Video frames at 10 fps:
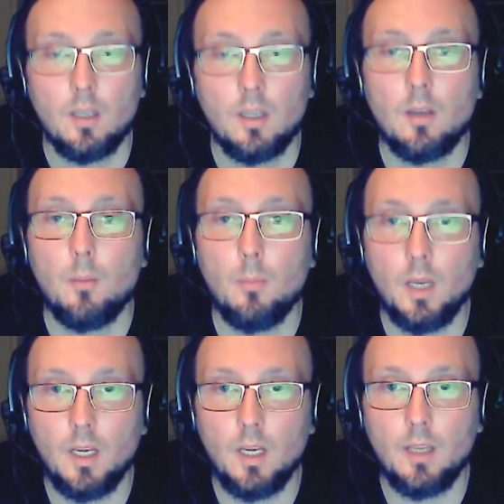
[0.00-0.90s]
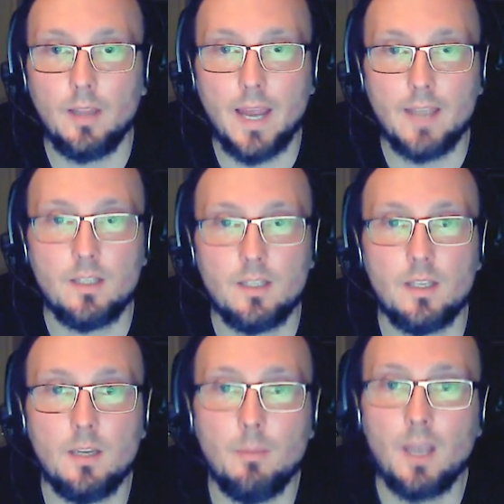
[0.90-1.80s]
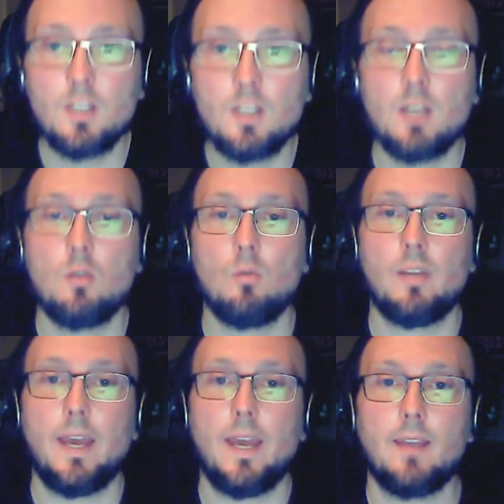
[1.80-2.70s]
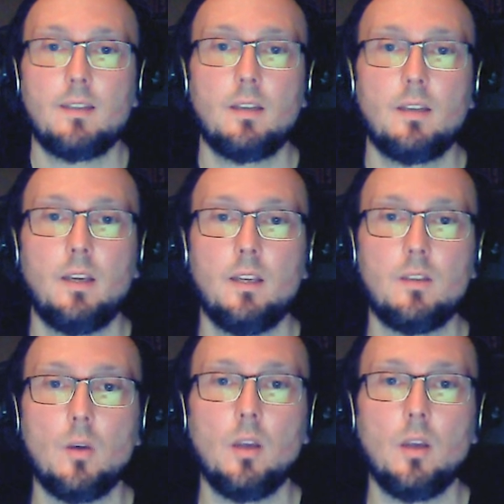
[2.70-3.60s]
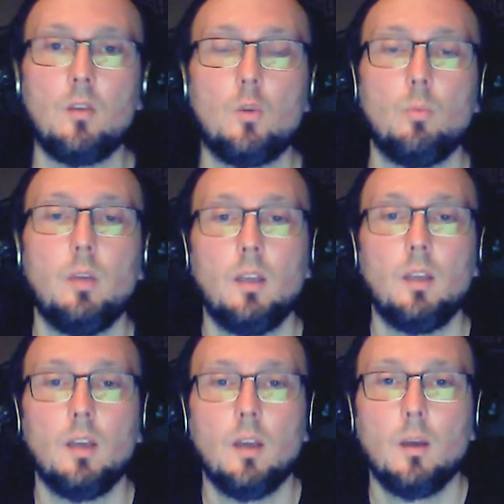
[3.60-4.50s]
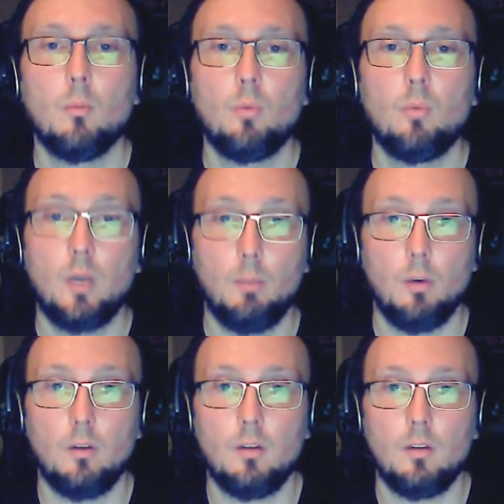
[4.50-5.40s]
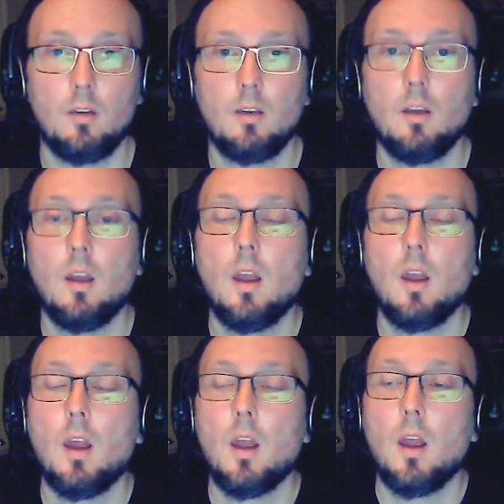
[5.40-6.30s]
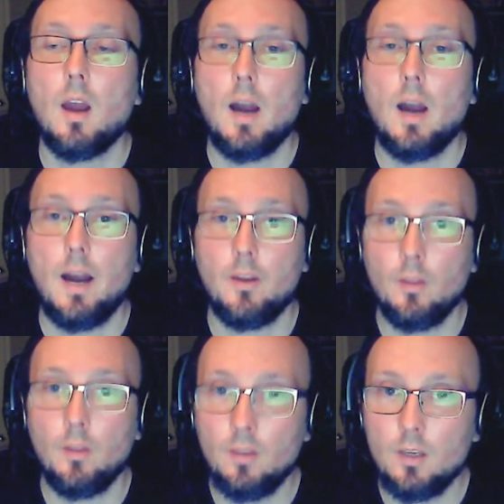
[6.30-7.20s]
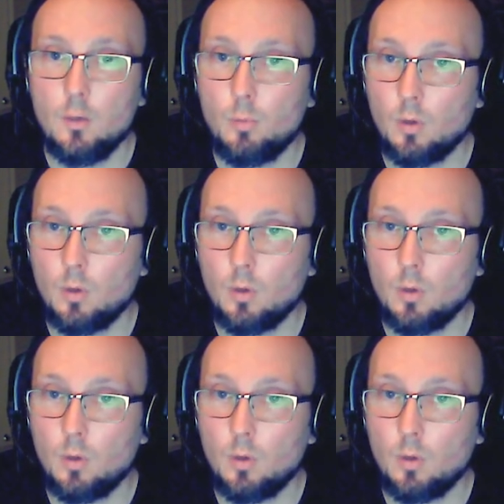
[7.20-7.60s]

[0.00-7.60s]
meaning that the image that you will get is going to be pretty blurred. Another thing you probably